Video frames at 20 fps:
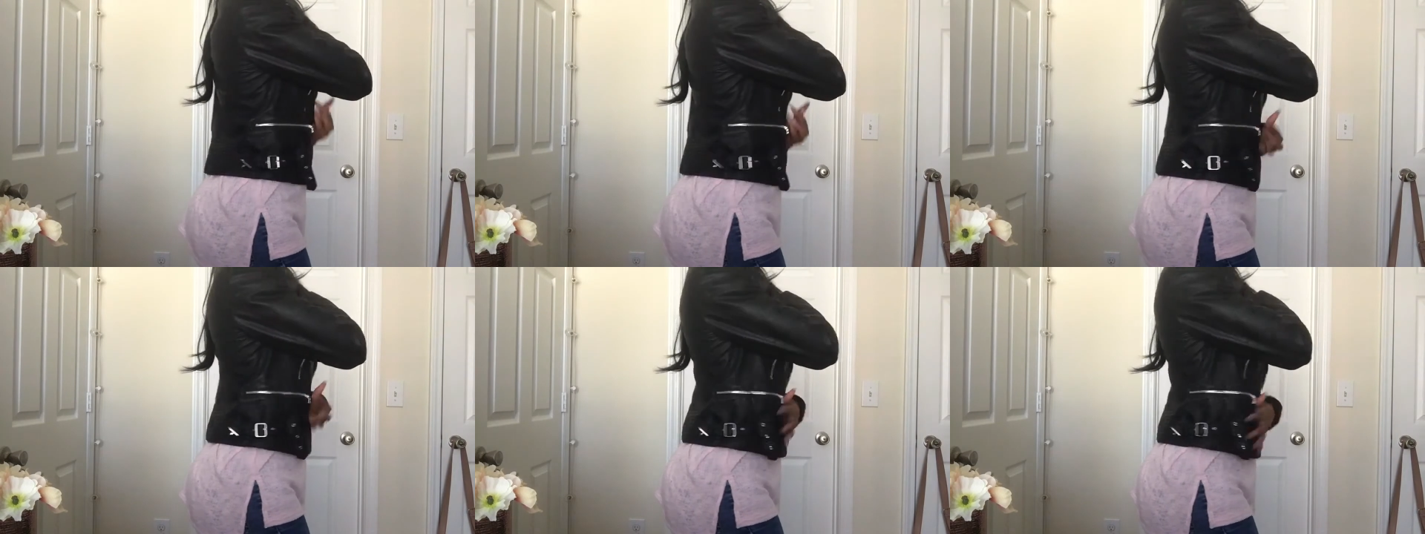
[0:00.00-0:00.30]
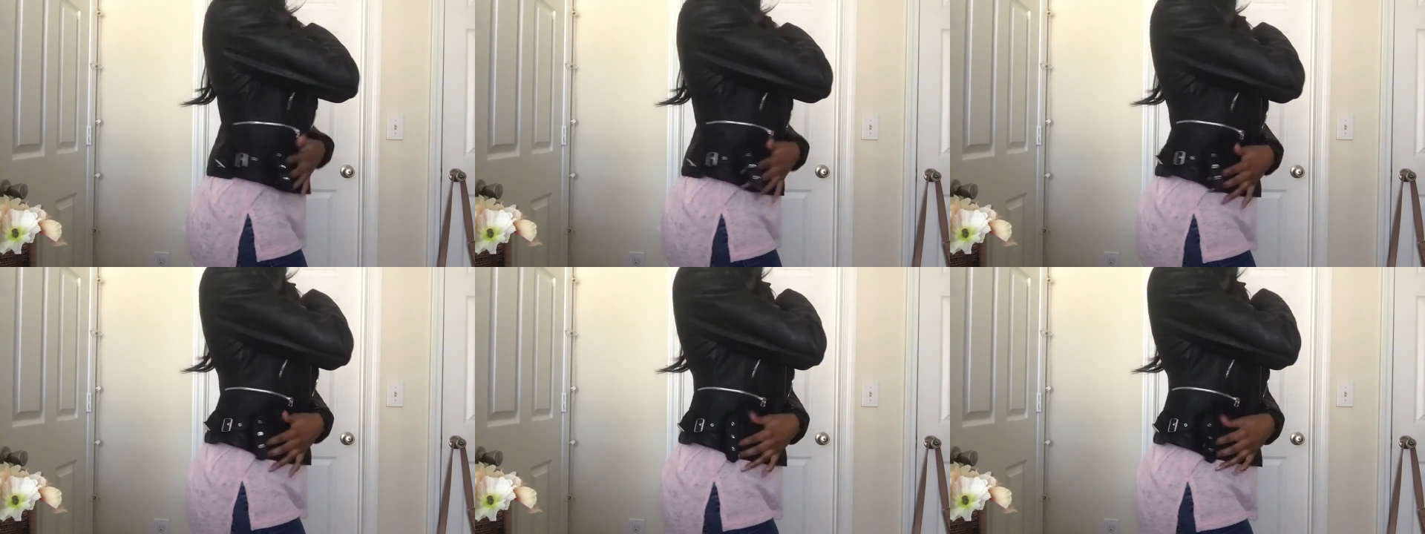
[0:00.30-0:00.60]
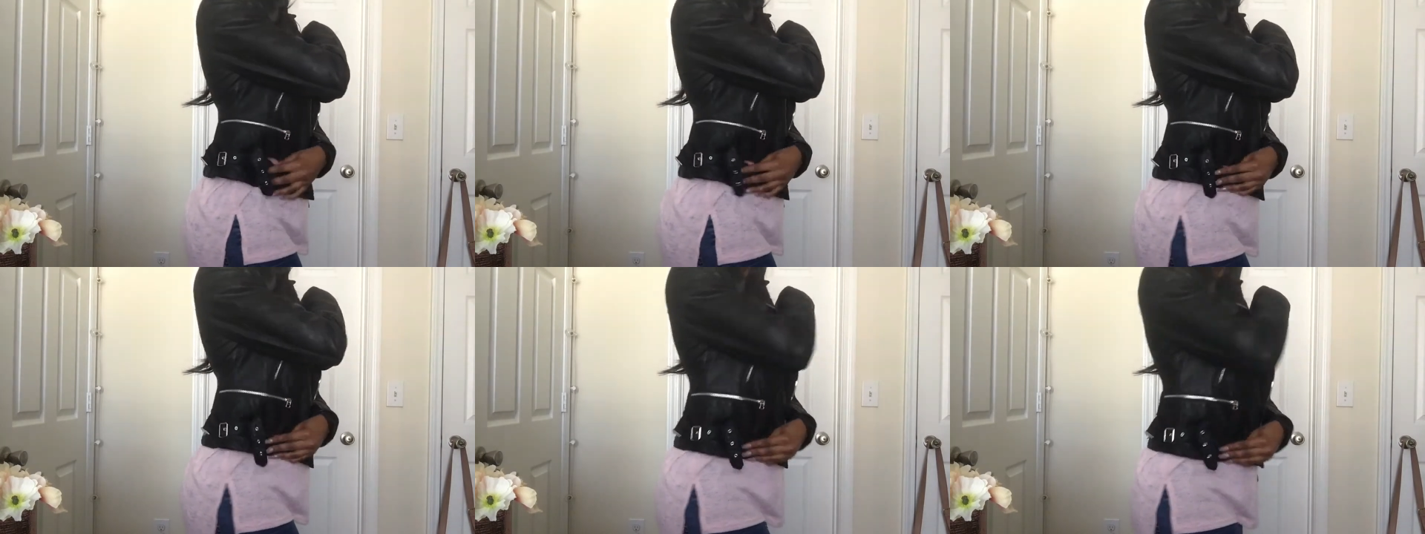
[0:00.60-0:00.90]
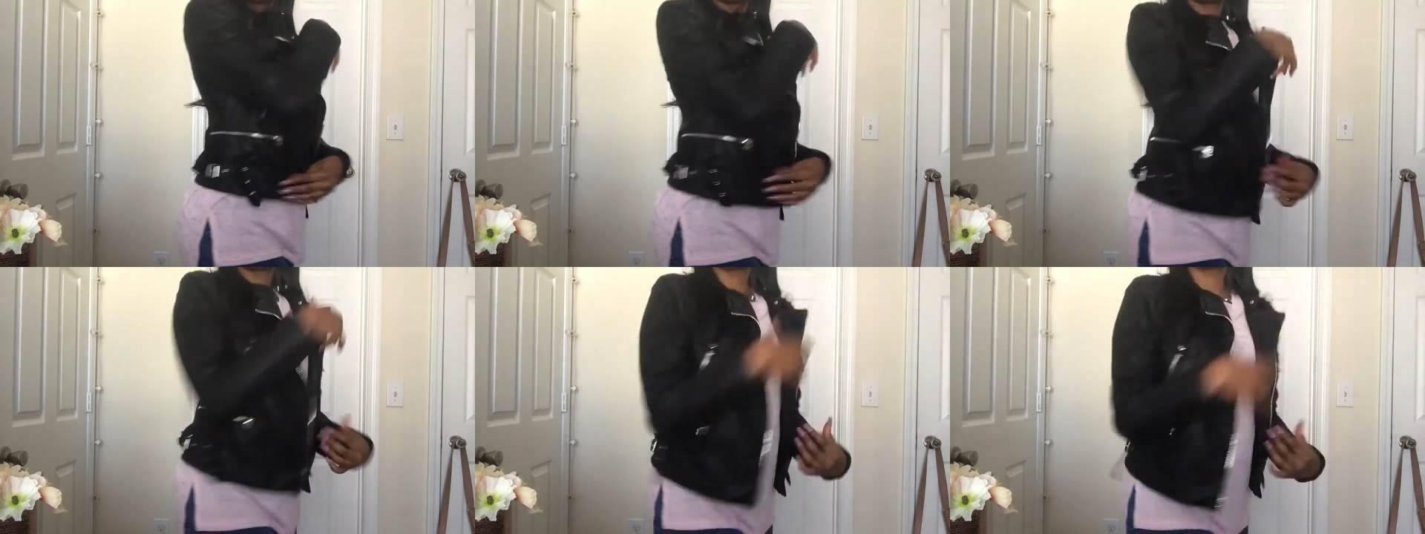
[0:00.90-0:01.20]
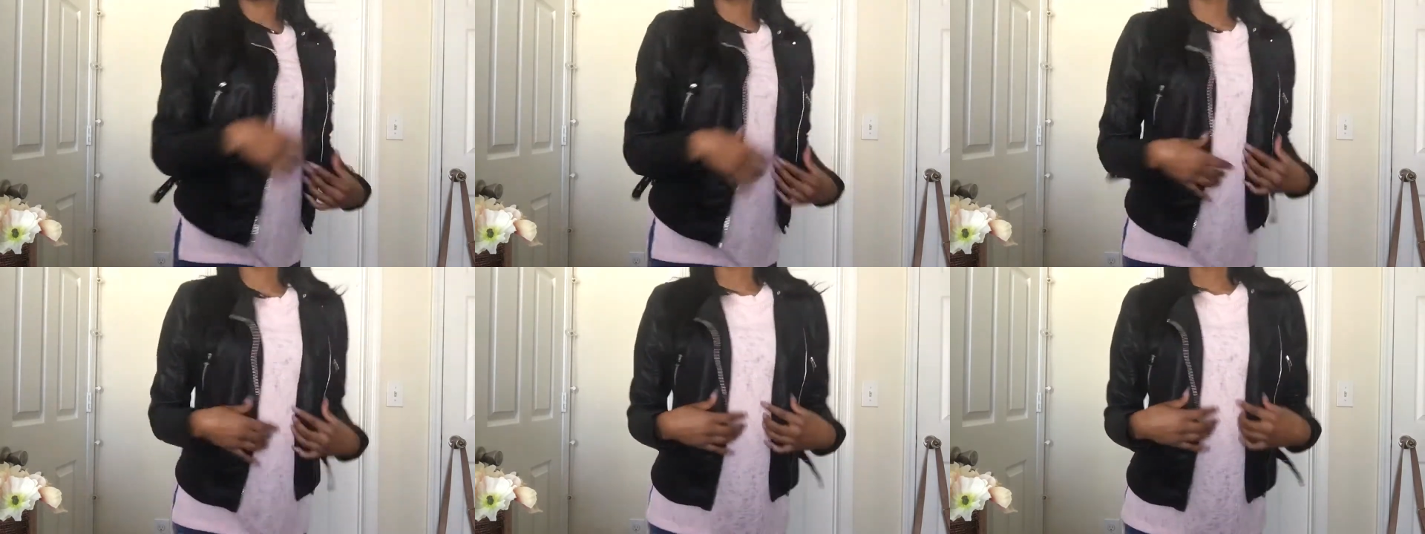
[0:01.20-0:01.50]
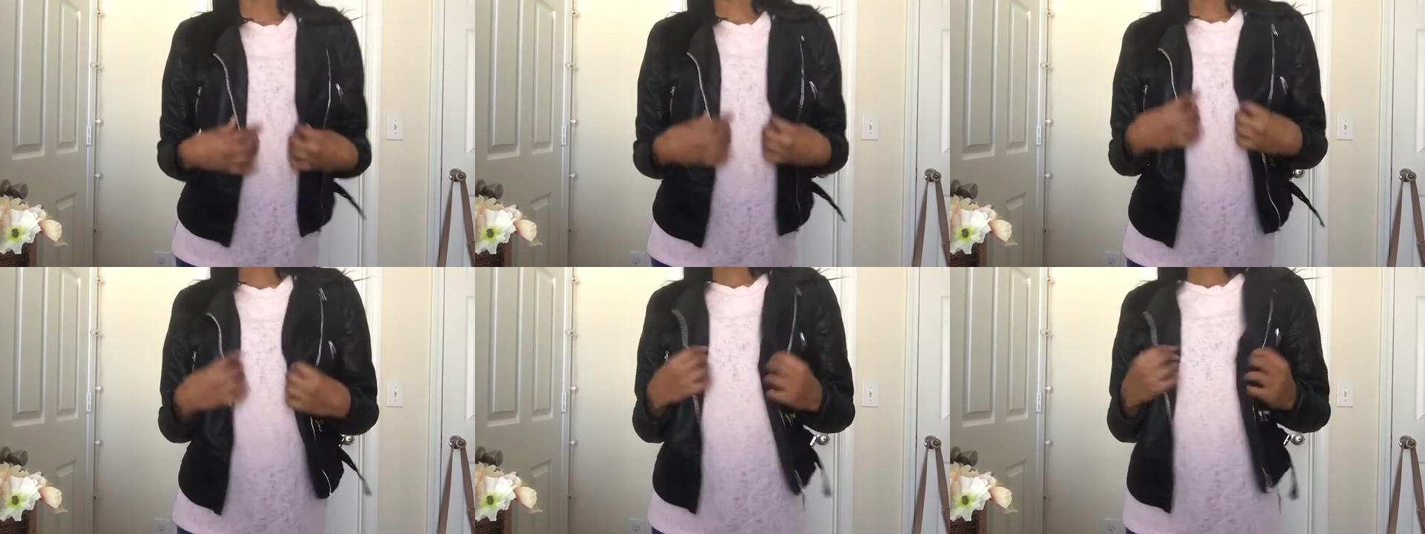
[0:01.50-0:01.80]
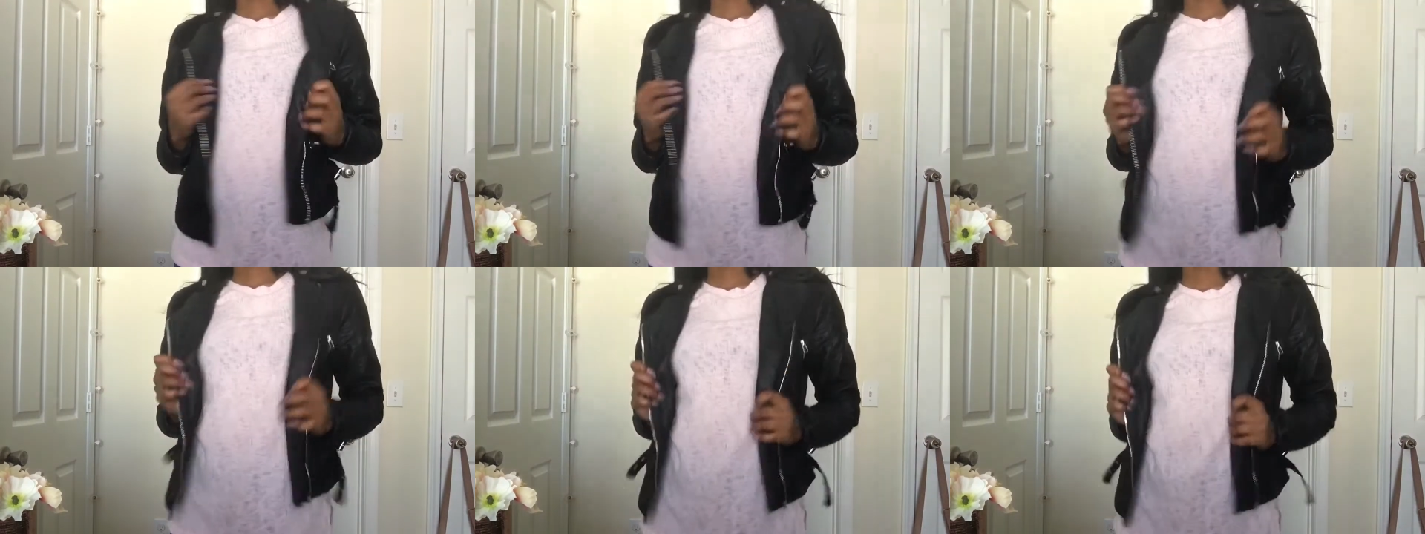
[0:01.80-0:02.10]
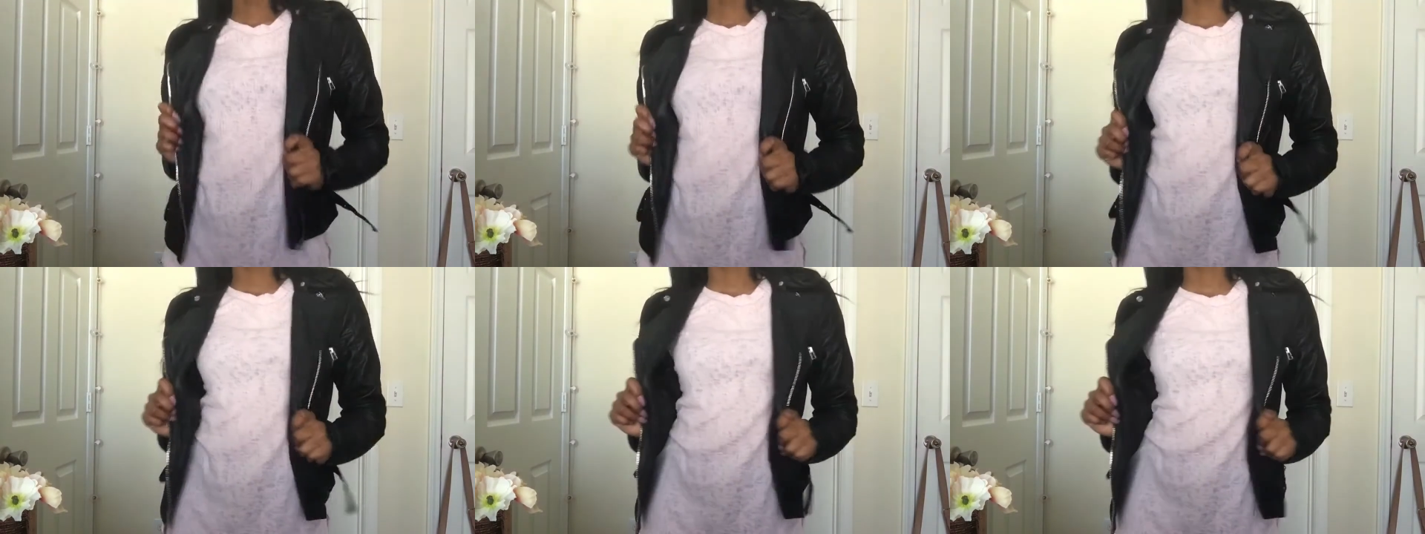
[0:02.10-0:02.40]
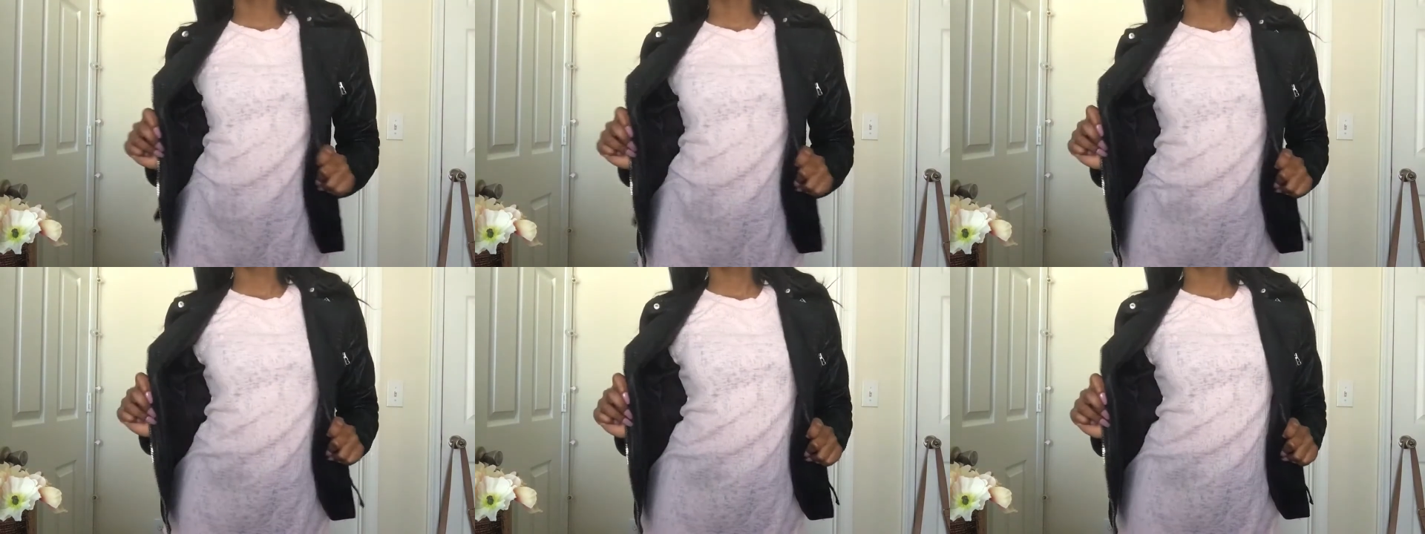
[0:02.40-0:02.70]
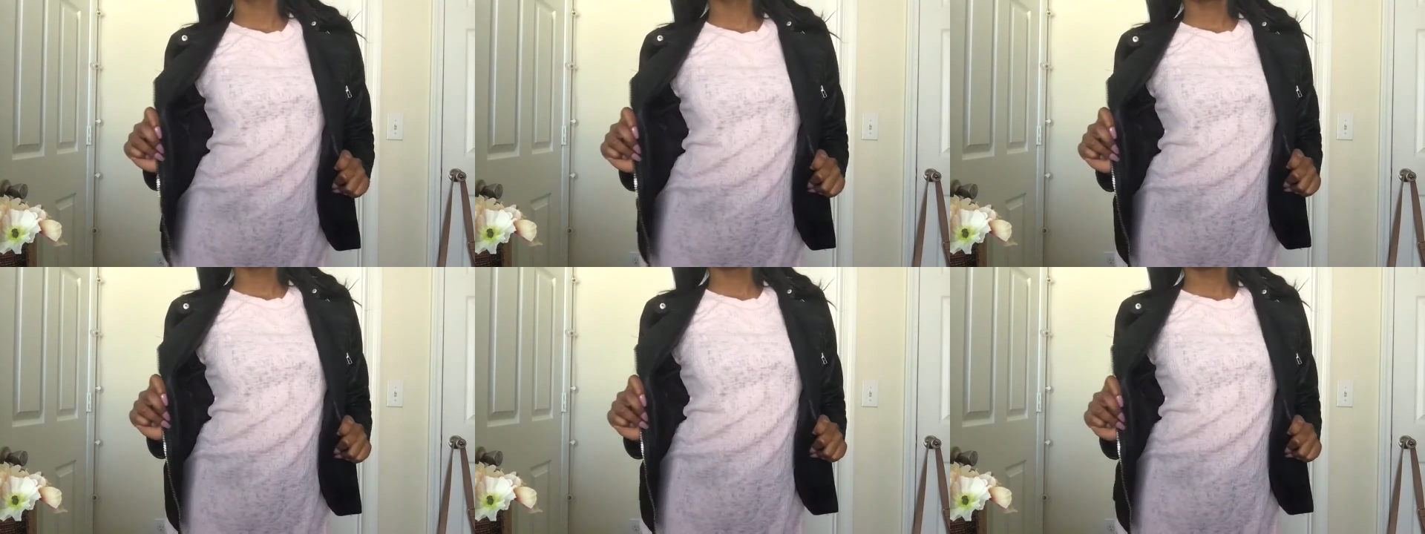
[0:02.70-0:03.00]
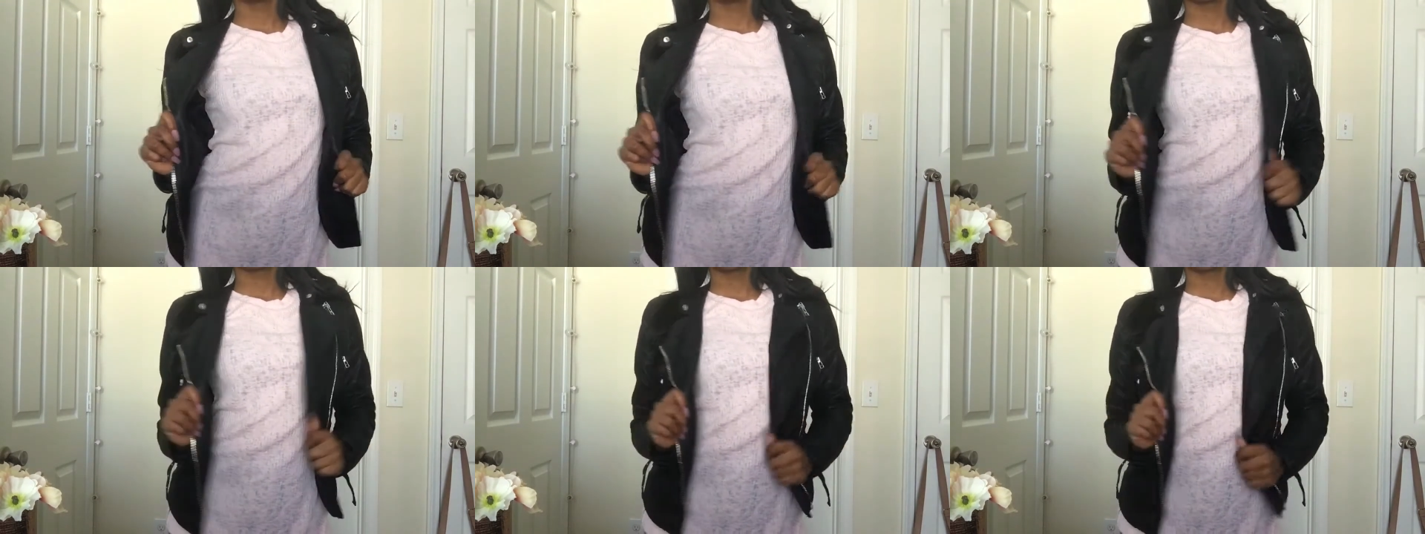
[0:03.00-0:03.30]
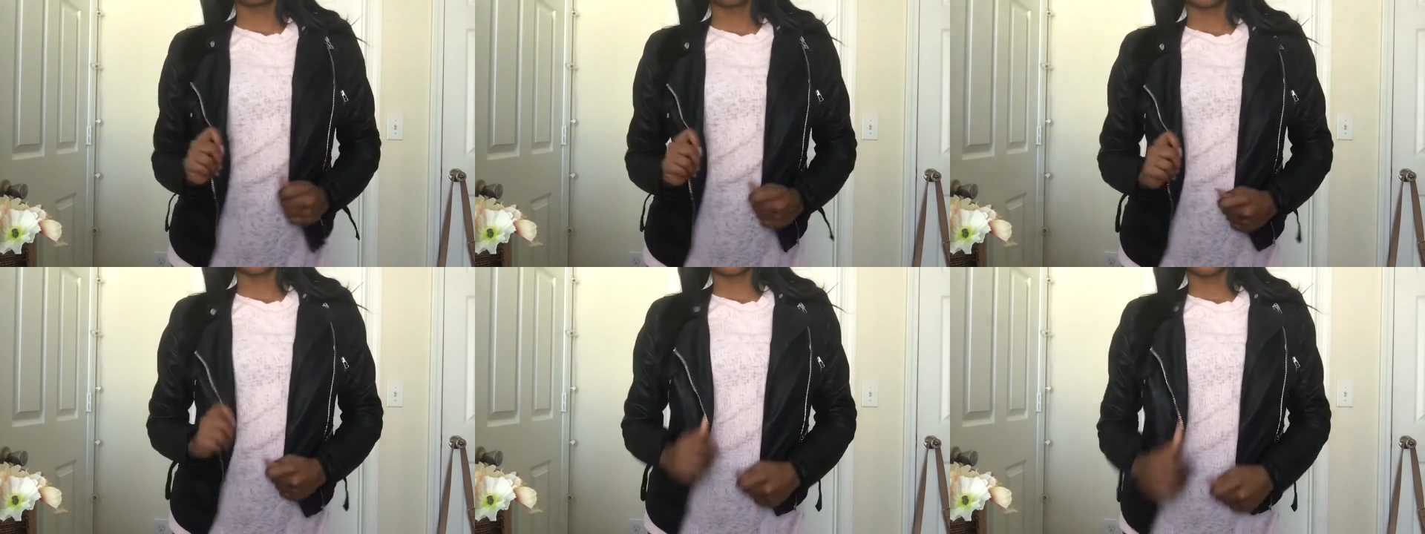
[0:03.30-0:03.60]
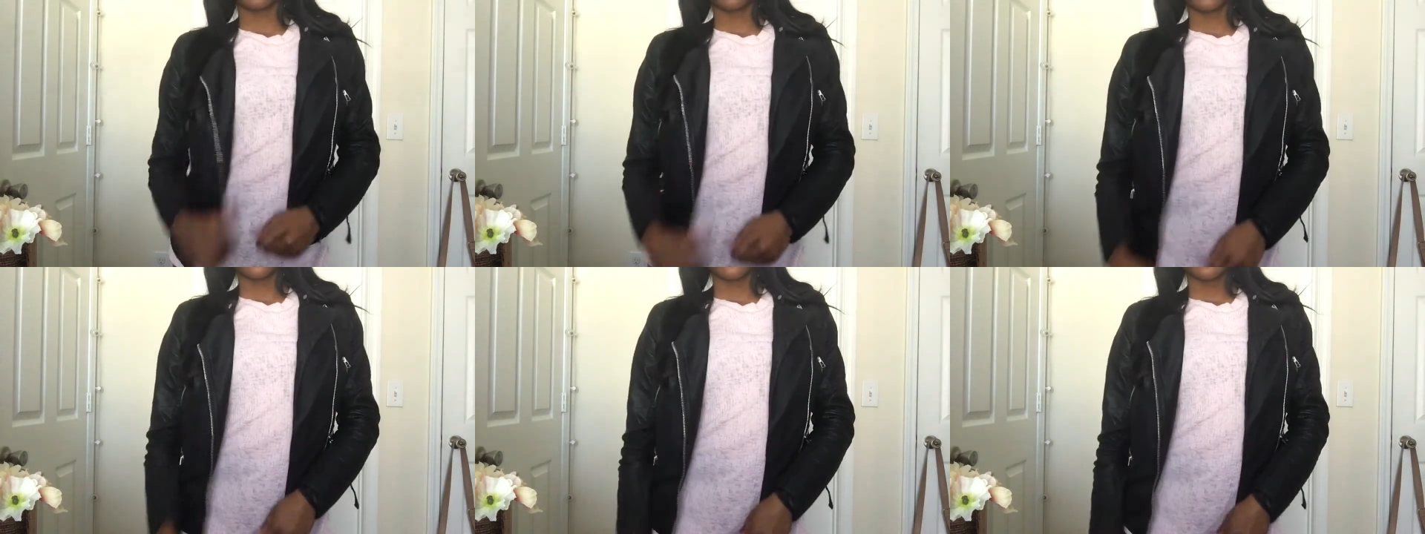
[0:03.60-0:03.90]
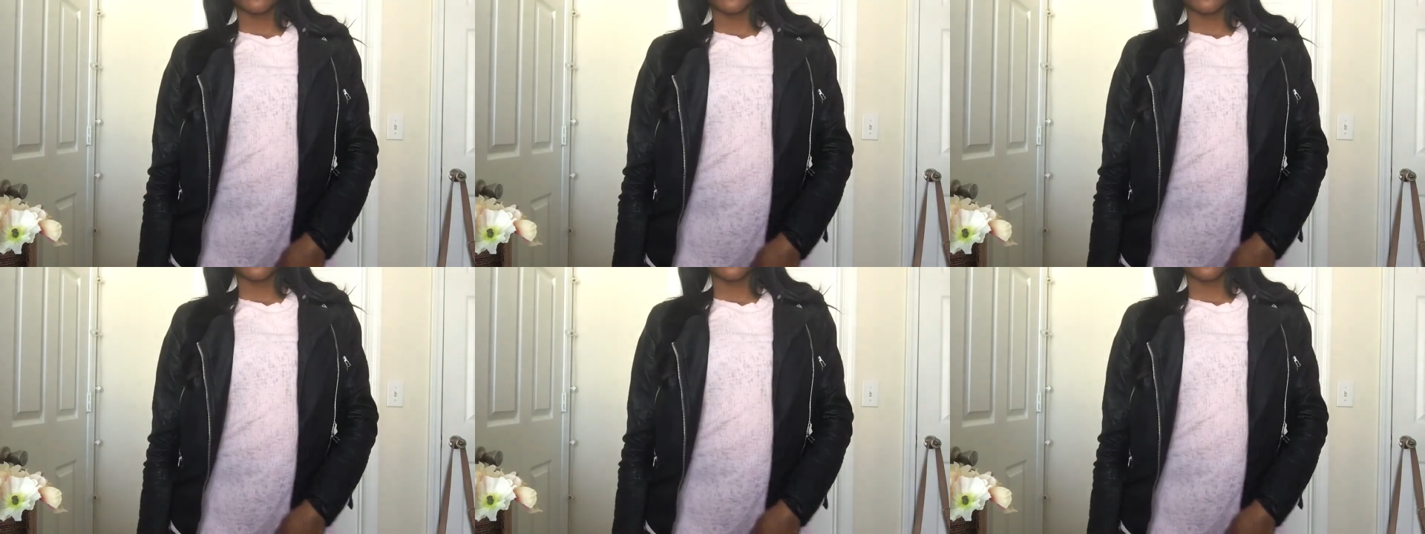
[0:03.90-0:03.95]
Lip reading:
(no speaker visible)